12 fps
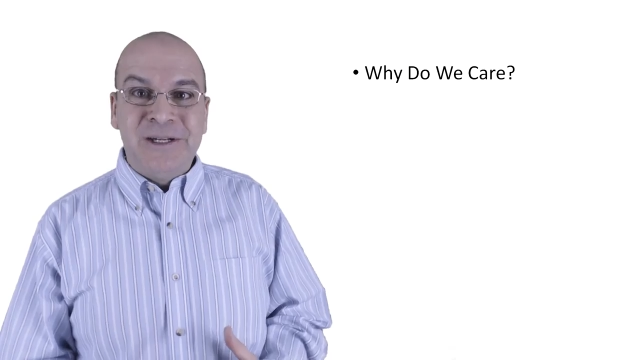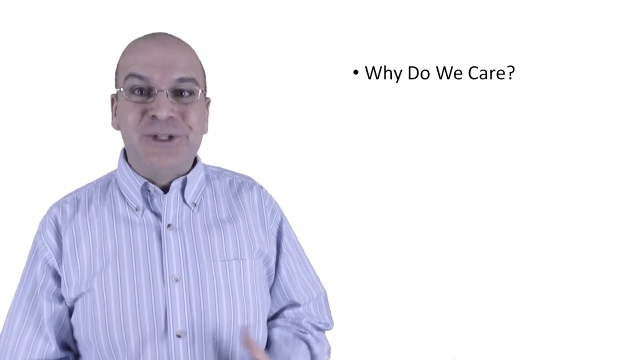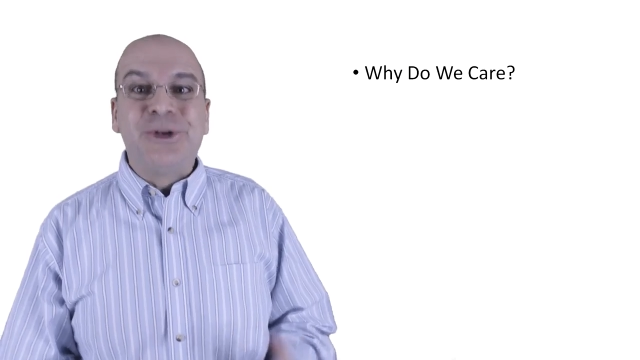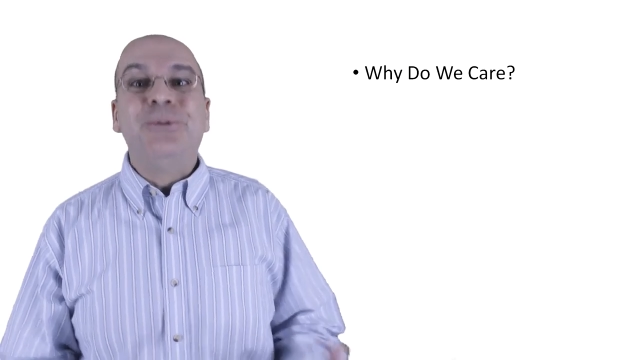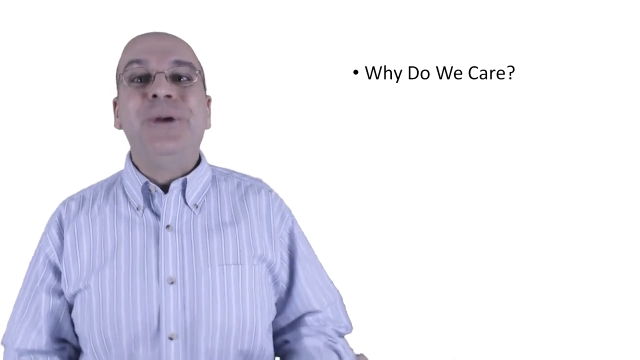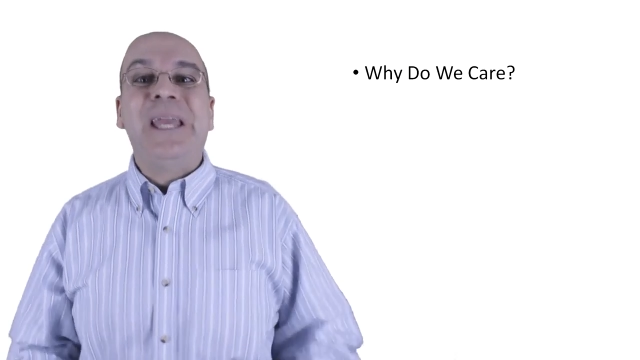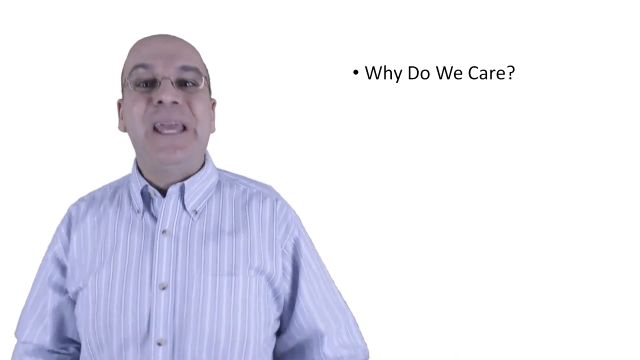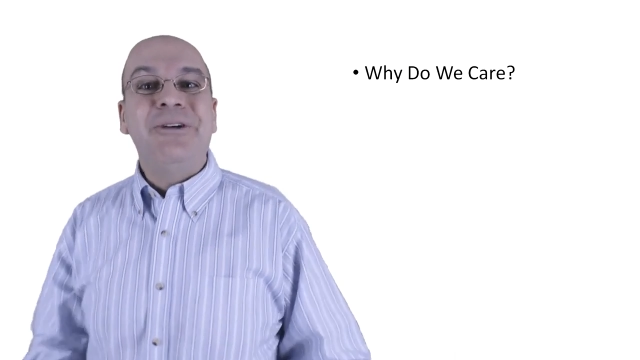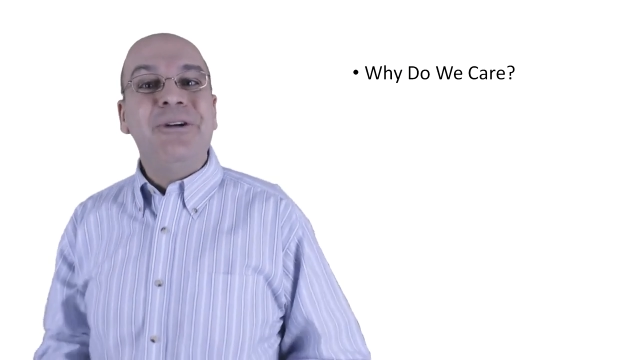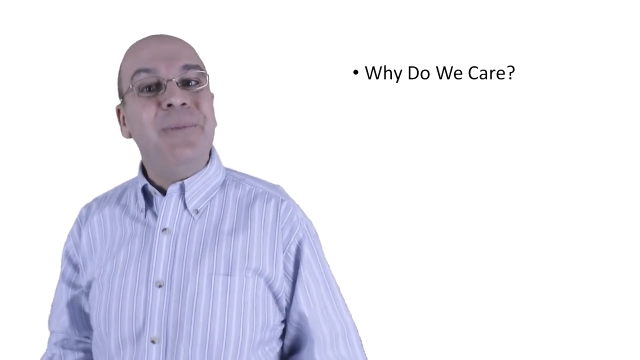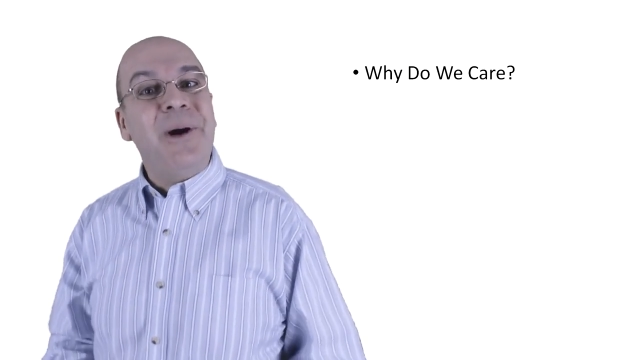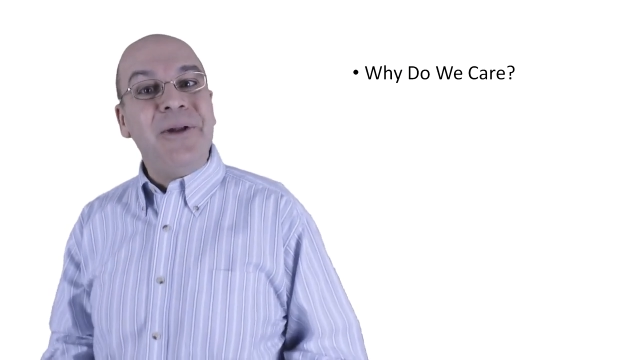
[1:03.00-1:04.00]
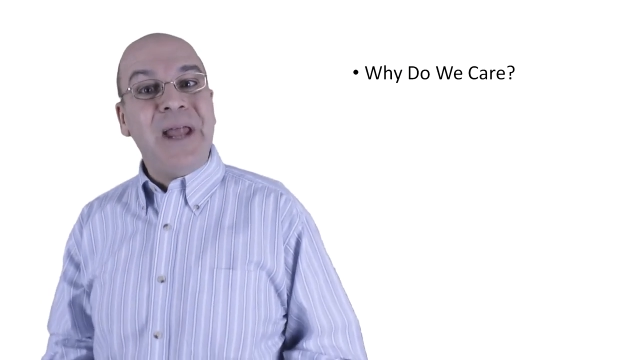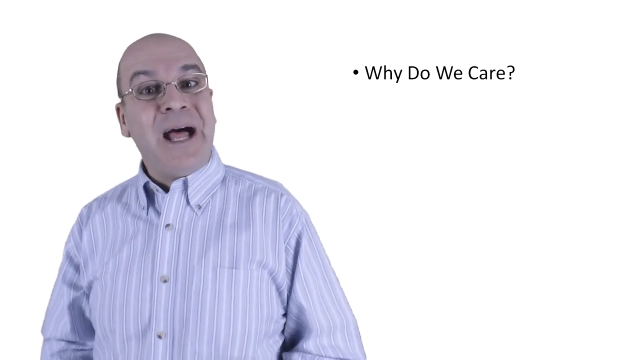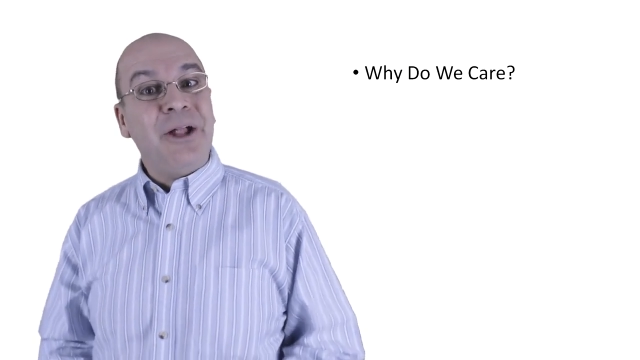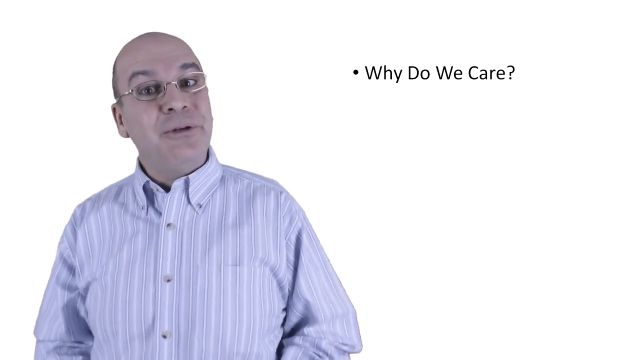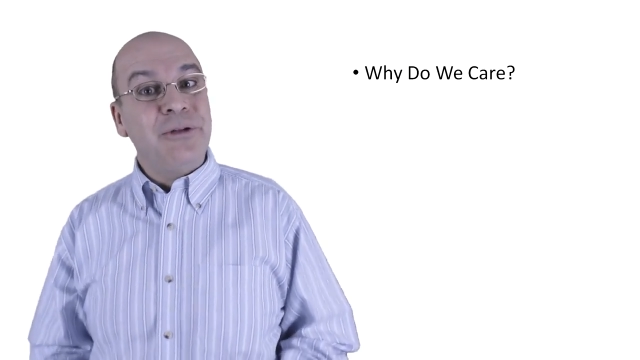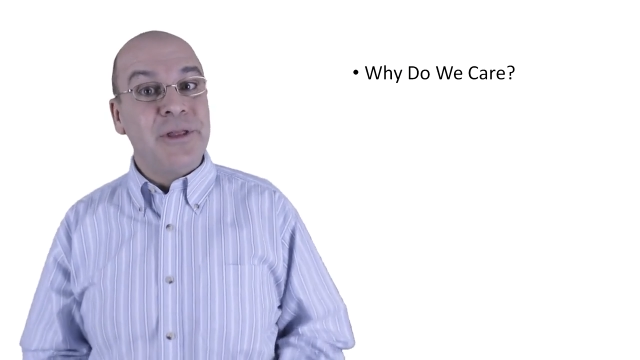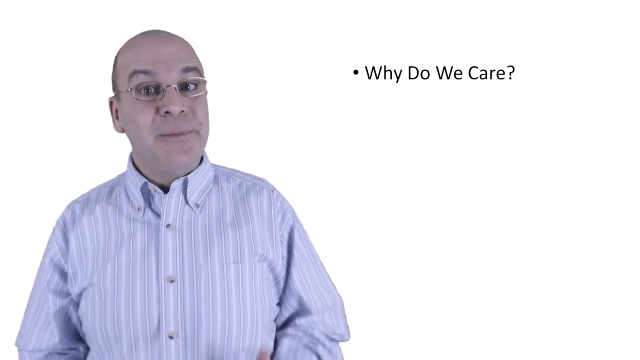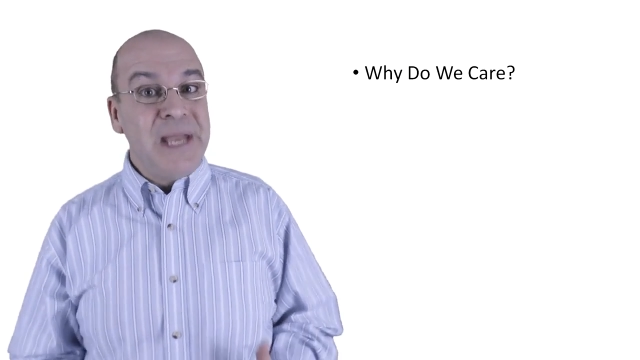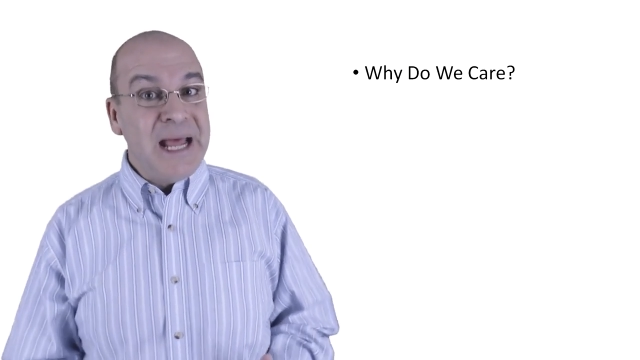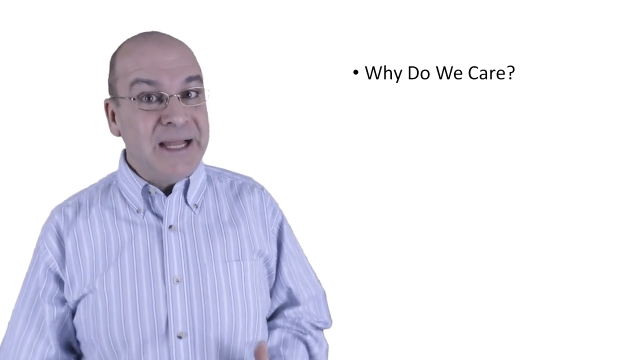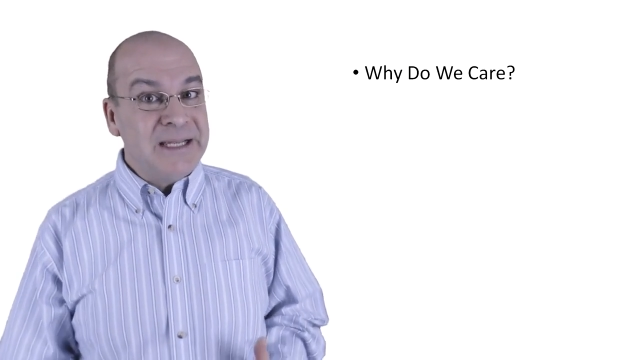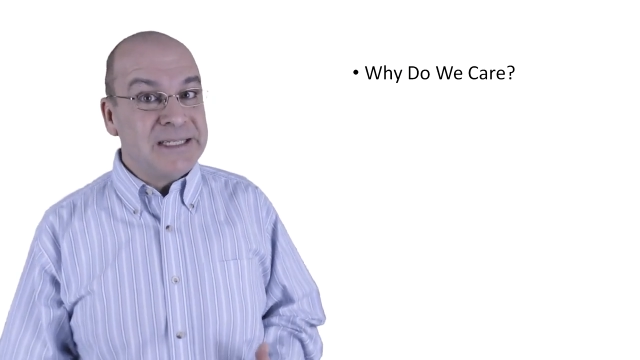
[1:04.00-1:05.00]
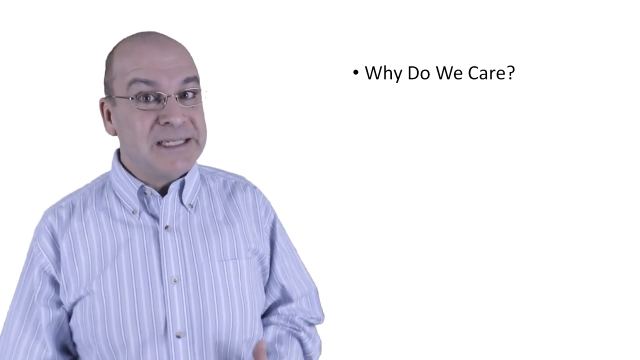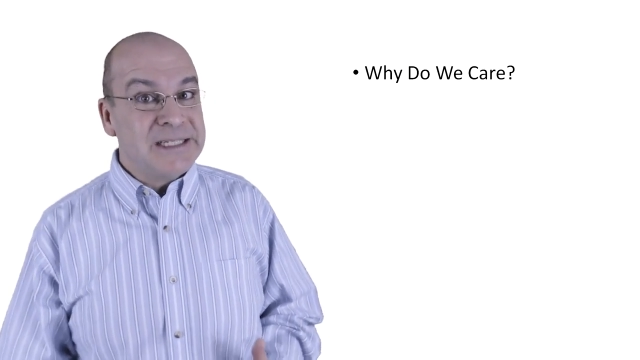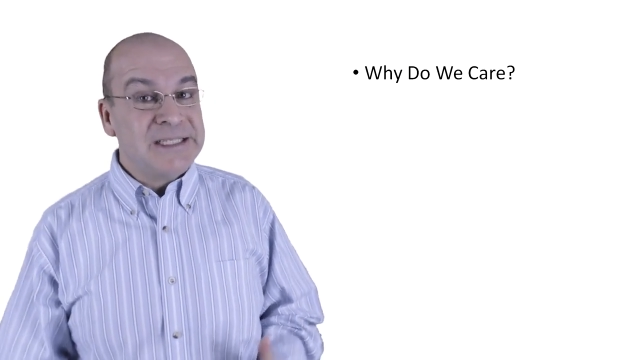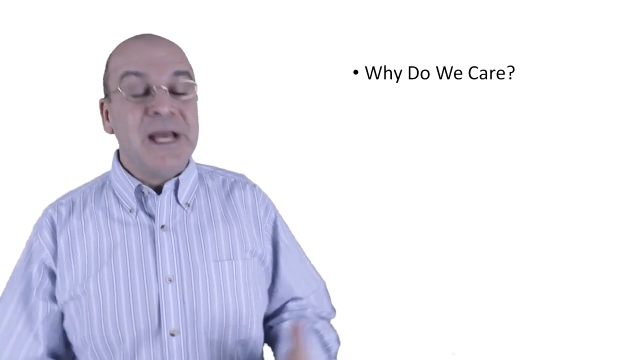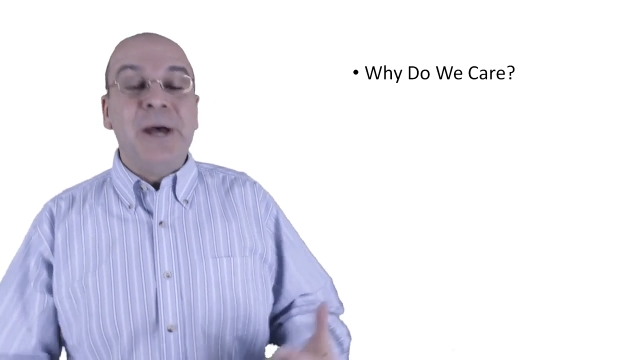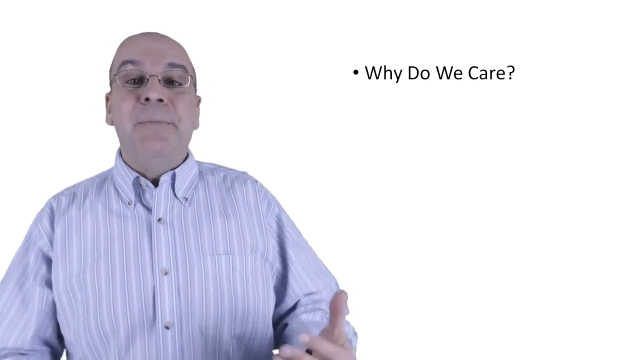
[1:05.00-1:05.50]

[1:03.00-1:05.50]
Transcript: So we care about algorithm analysis